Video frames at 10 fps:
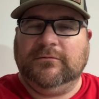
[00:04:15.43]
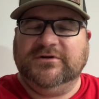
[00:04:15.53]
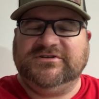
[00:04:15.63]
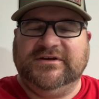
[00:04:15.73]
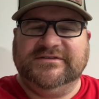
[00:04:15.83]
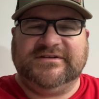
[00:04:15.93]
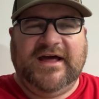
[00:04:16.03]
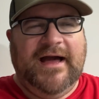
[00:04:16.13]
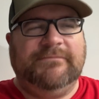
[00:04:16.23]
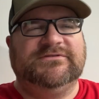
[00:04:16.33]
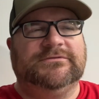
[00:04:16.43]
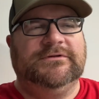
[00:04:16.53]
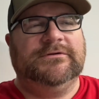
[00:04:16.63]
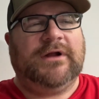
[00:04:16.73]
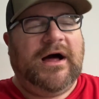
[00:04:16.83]
which is an
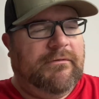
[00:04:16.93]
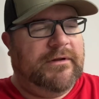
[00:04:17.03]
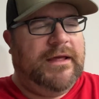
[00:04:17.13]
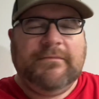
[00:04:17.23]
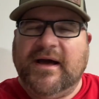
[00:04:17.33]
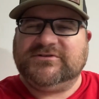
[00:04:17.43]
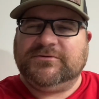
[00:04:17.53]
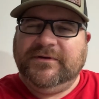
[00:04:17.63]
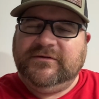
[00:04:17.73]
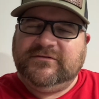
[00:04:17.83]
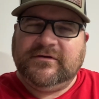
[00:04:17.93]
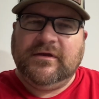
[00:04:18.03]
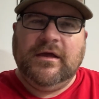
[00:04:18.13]
absolute holiday masterpiece.